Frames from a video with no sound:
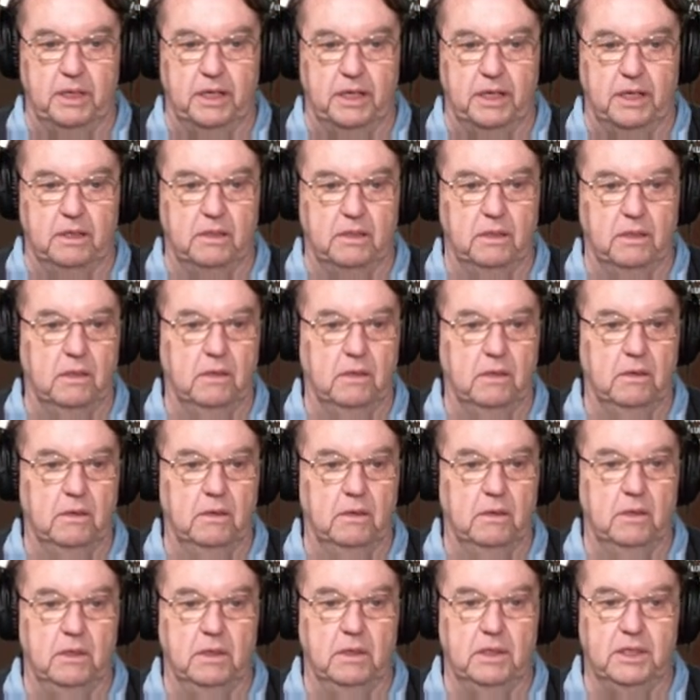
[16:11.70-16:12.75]
it.
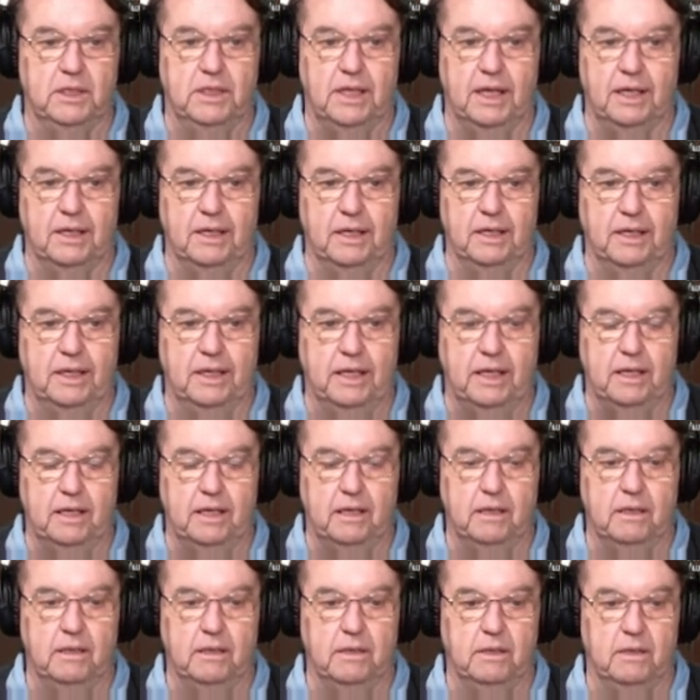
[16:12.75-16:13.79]
Suddenly,
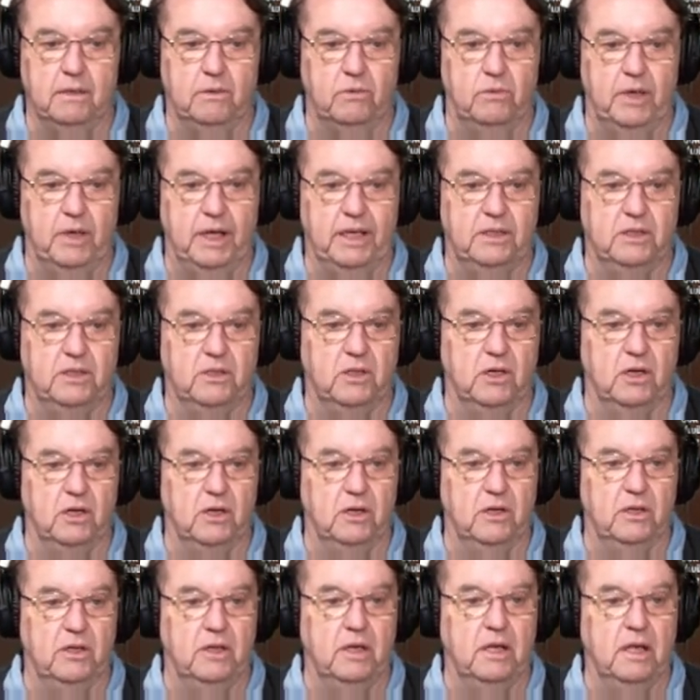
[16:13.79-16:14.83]
Red's
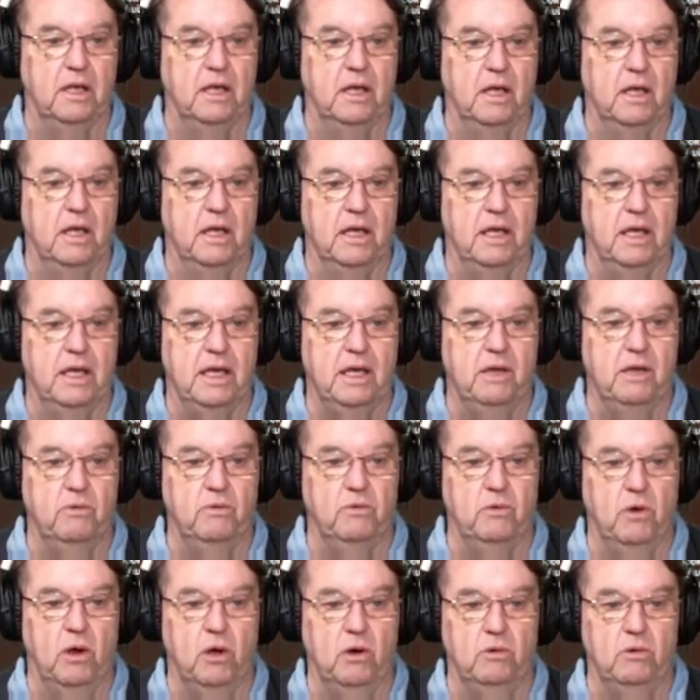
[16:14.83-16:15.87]
turn, he
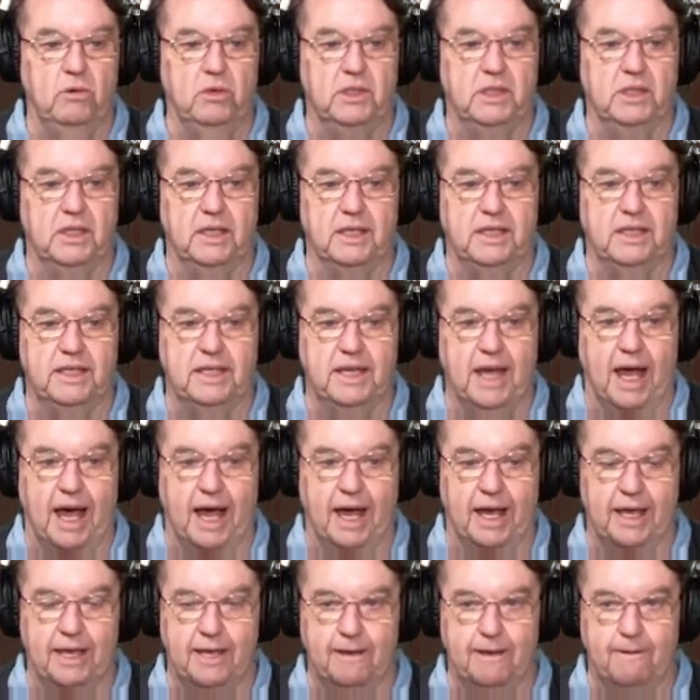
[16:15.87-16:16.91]
rolls
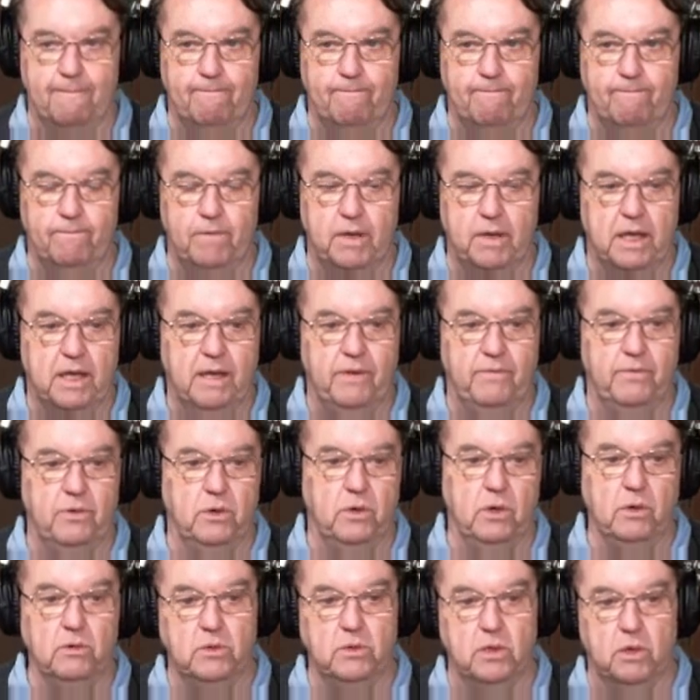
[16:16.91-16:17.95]
die. If you
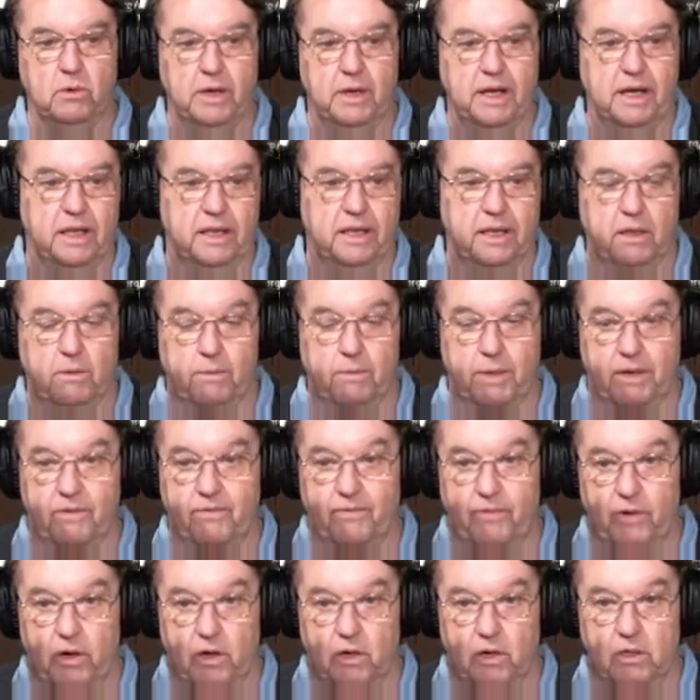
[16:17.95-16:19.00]
don't know anything about
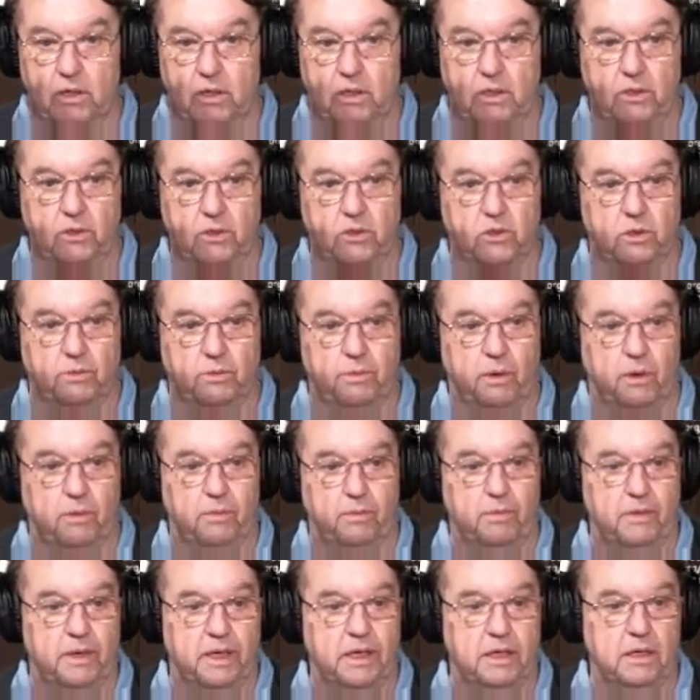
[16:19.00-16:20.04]
Farkle, you should
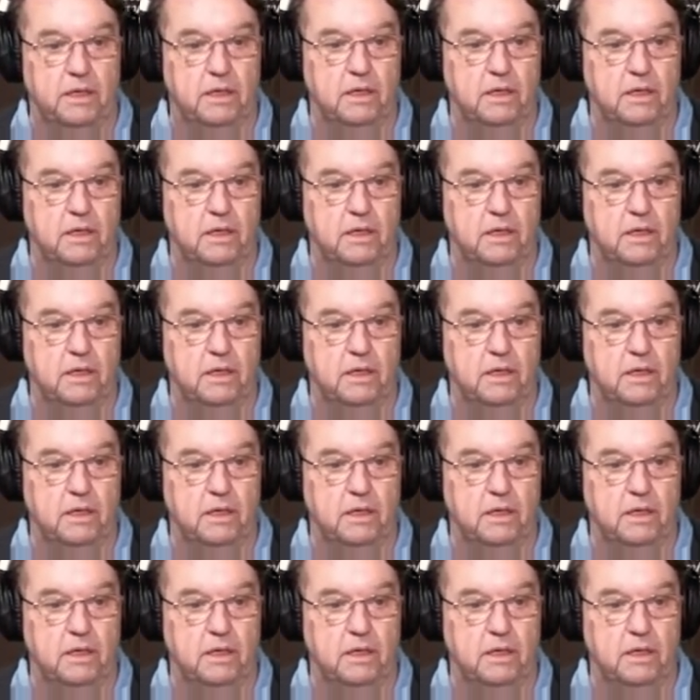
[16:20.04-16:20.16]
probably